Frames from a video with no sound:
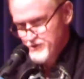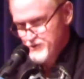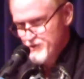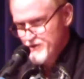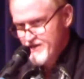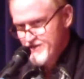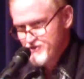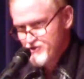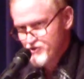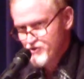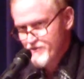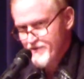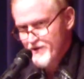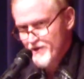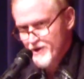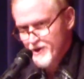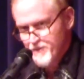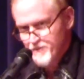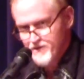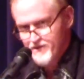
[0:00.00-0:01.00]
So the essence of
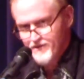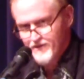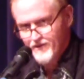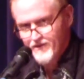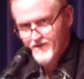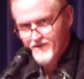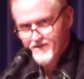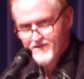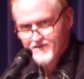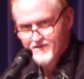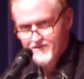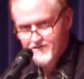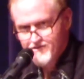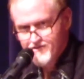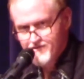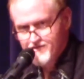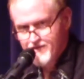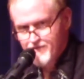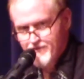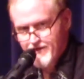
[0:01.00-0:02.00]
my argument there, to
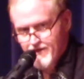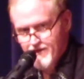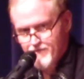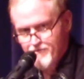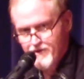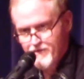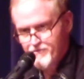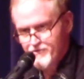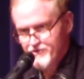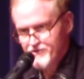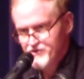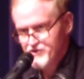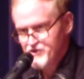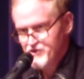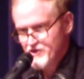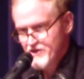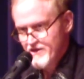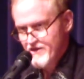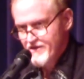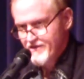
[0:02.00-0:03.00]
step out of the paper,
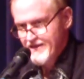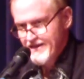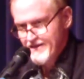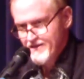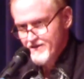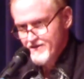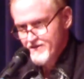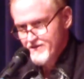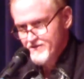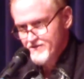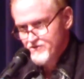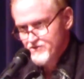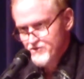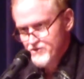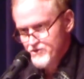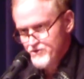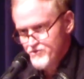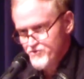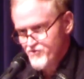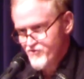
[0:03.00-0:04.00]
is that
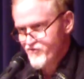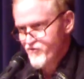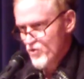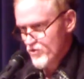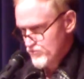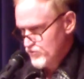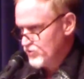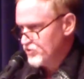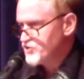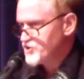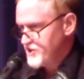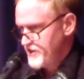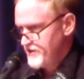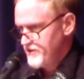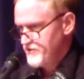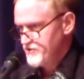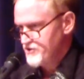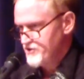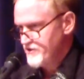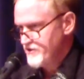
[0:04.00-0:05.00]
this huge formal
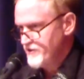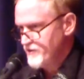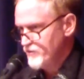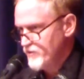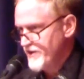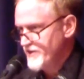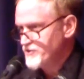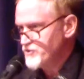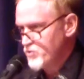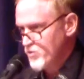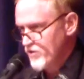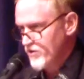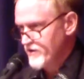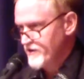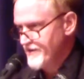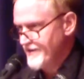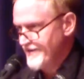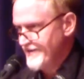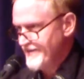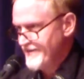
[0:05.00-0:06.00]
change in Wright's
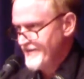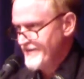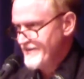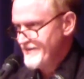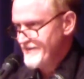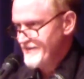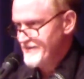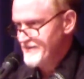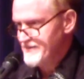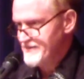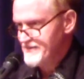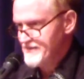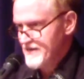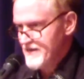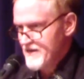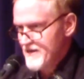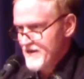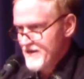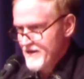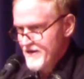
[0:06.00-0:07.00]
work is
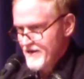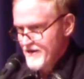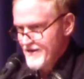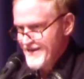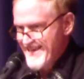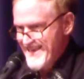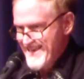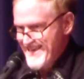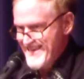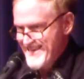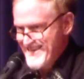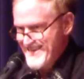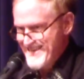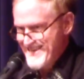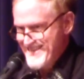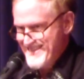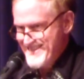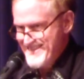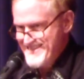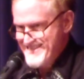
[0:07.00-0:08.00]

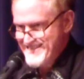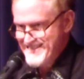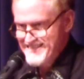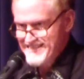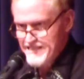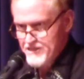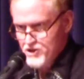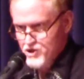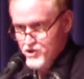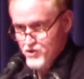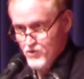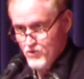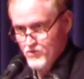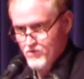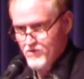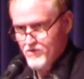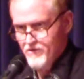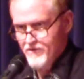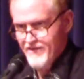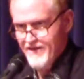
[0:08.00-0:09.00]
the
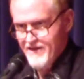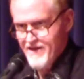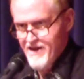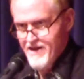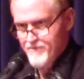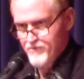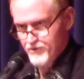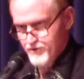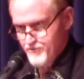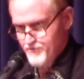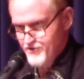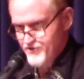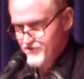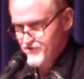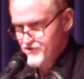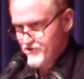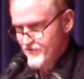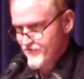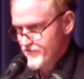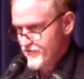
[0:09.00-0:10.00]
essential that enabled him to
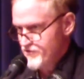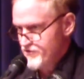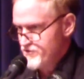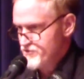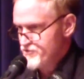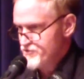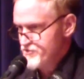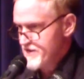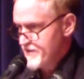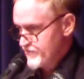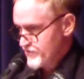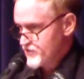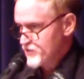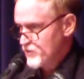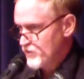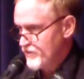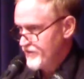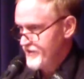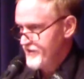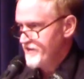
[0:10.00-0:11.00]
discover the new
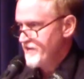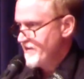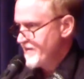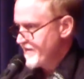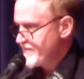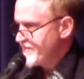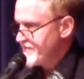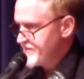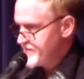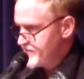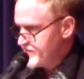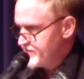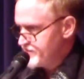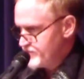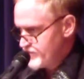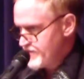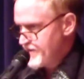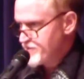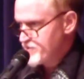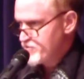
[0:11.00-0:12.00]
territory
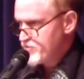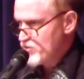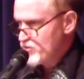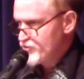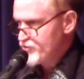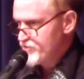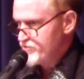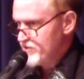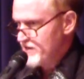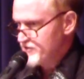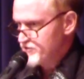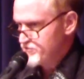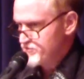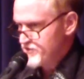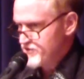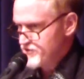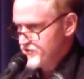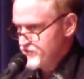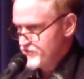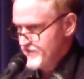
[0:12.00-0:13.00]
that the poetry
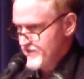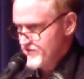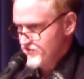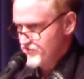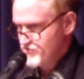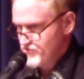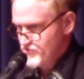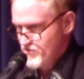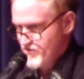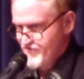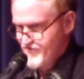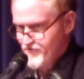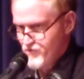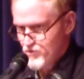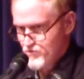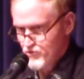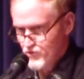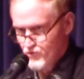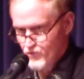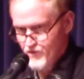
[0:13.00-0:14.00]
blossomed into, that it's a
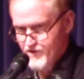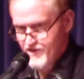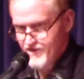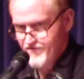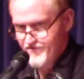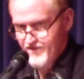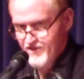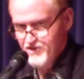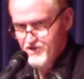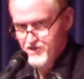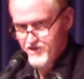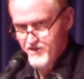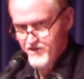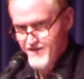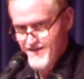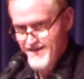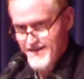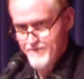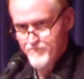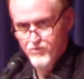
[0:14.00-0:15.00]
formal
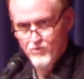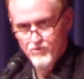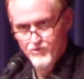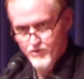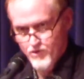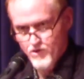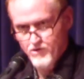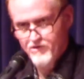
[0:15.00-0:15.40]
reinvention enabled